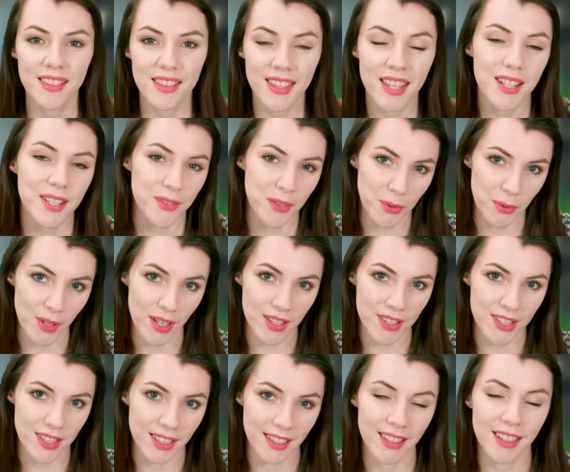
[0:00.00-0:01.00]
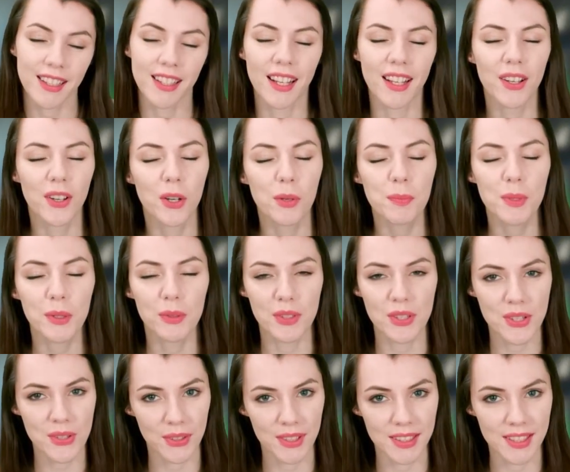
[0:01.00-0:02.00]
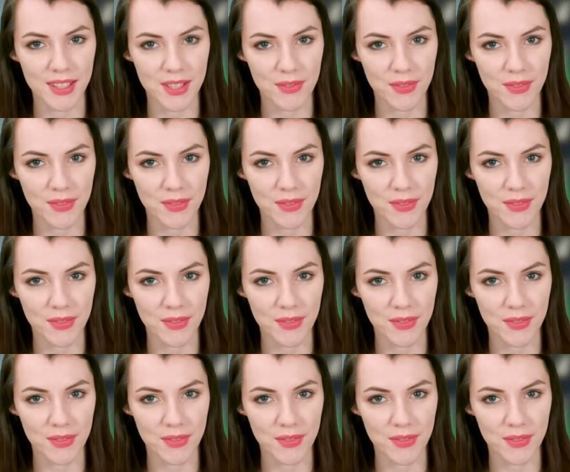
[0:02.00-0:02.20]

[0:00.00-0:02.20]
Thanks for watching, and I hope you enjoyed this